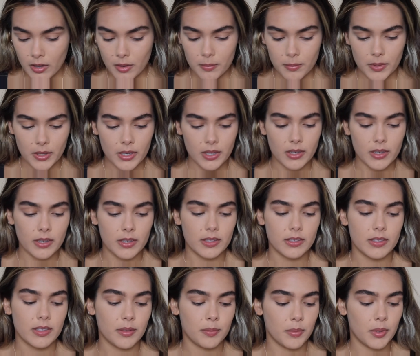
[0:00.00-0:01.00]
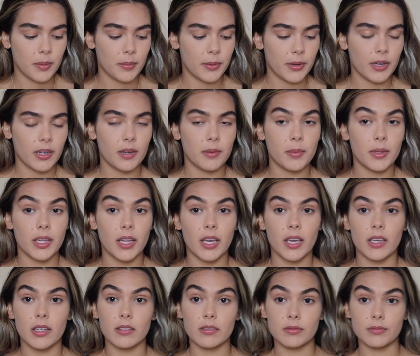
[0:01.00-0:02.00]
because then people are gonna be like,